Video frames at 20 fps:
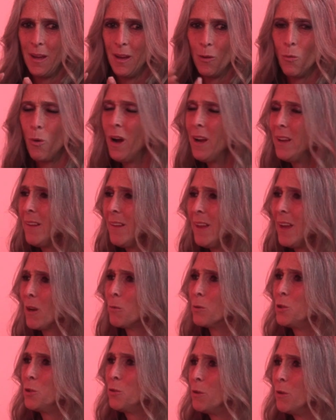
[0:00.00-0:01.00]
why in the heck
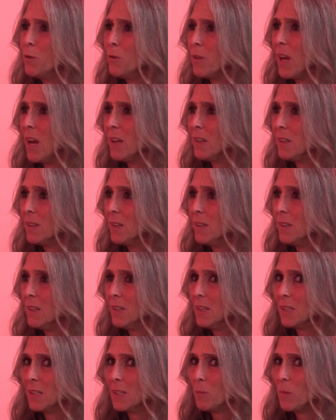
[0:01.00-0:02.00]
would you do that?
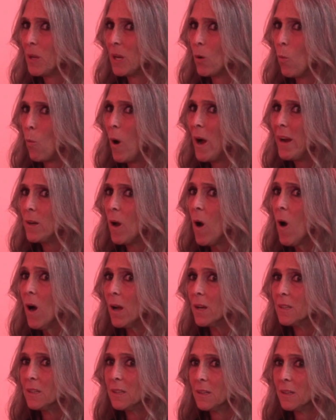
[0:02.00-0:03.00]
And I'm like, why
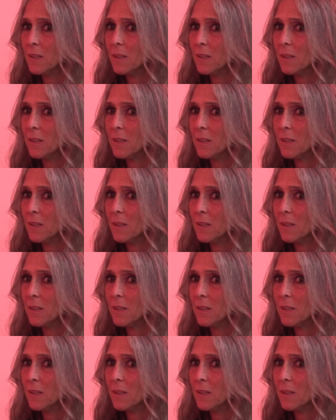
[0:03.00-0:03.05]
not?